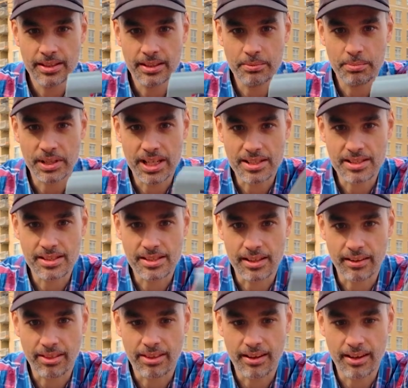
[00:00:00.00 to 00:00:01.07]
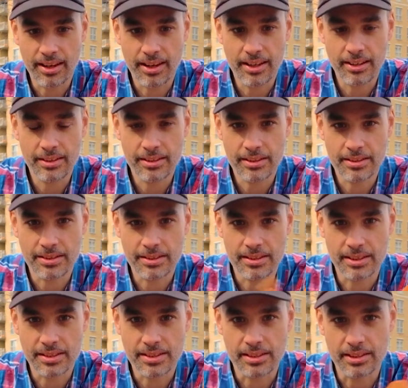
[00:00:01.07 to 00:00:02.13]
a plastic thing,
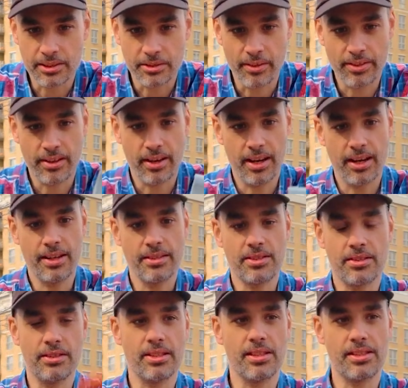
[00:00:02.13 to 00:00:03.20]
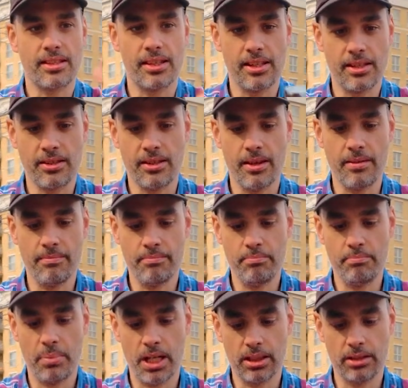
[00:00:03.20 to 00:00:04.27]
the silicone thing, so they say the
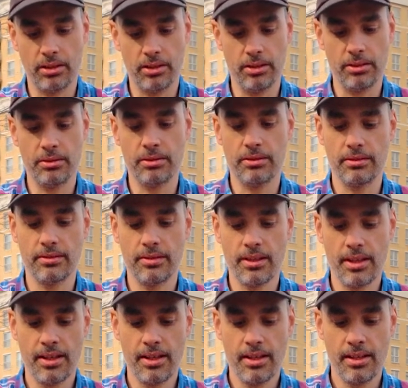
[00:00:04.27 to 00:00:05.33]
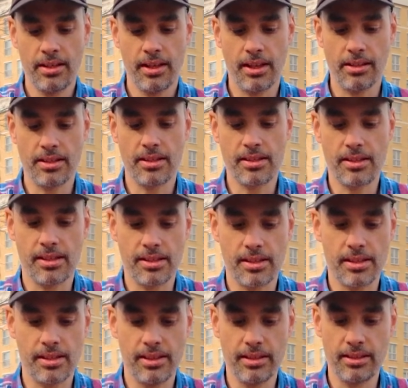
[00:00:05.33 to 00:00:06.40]
buckle, and there's
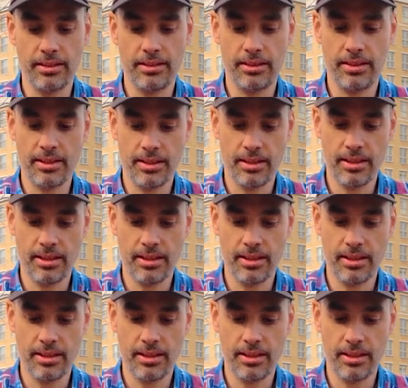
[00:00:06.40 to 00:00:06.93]
a little